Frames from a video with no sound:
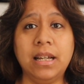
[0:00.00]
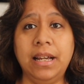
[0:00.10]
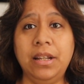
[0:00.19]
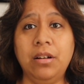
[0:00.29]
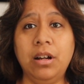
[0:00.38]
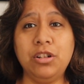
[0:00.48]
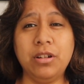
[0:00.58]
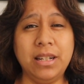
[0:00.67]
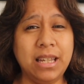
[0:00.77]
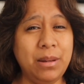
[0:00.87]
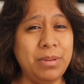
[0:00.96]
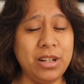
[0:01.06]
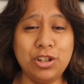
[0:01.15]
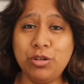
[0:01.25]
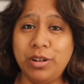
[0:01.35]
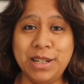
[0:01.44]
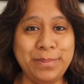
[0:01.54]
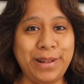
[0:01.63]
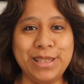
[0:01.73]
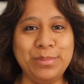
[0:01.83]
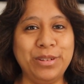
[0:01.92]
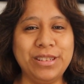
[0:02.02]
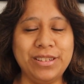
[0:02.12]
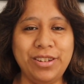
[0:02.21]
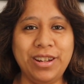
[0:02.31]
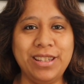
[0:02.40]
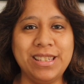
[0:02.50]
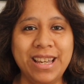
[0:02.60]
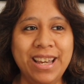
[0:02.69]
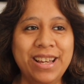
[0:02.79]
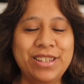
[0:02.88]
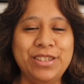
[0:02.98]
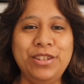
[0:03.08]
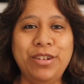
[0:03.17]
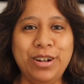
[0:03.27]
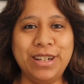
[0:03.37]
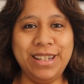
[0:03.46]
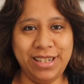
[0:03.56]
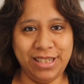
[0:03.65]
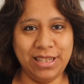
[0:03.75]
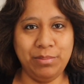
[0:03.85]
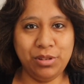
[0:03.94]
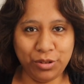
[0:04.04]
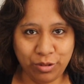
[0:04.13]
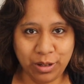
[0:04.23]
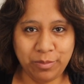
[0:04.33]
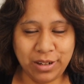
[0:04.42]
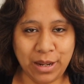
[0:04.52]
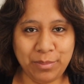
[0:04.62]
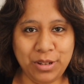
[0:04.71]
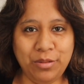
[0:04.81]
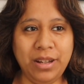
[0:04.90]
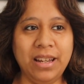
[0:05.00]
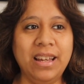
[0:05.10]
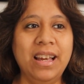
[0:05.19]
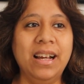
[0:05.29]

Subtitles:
I know I tried to keep it as short as possible so you all could just absorb what I'm doing.